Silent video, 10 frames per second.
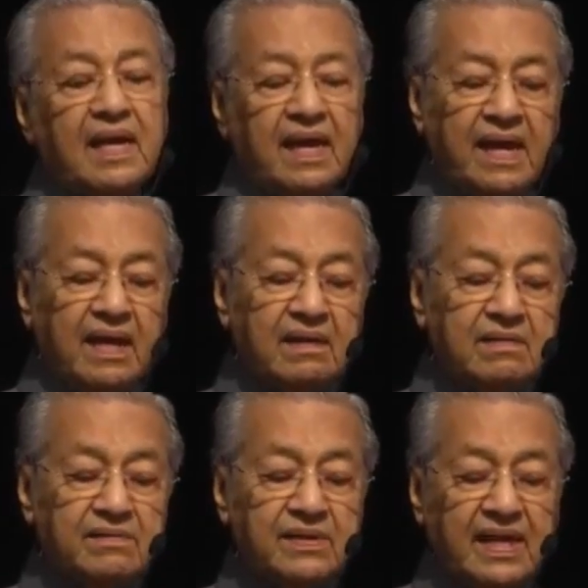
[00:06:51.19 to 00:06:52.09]

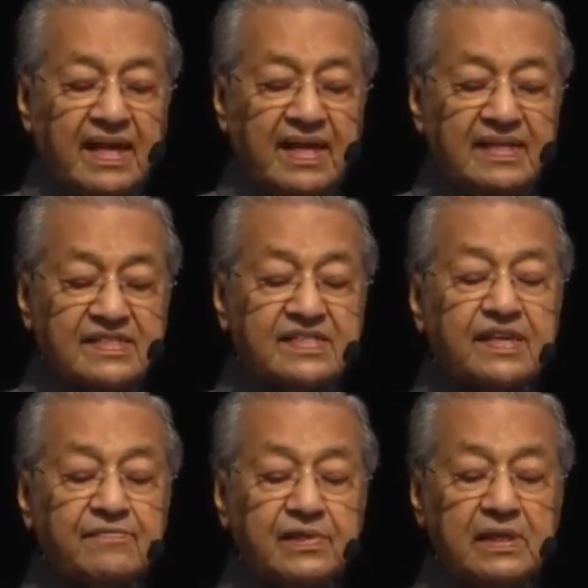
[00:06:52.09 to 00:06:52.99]
health, and
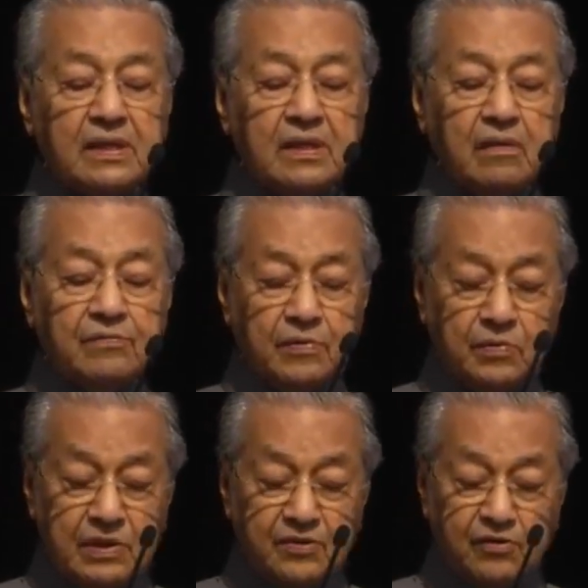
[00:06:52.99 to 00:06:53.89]
safety of the
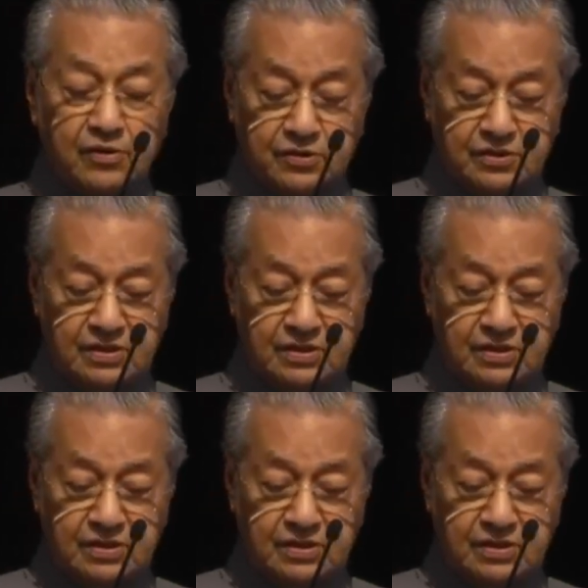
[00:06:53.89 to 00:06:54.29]
workforce,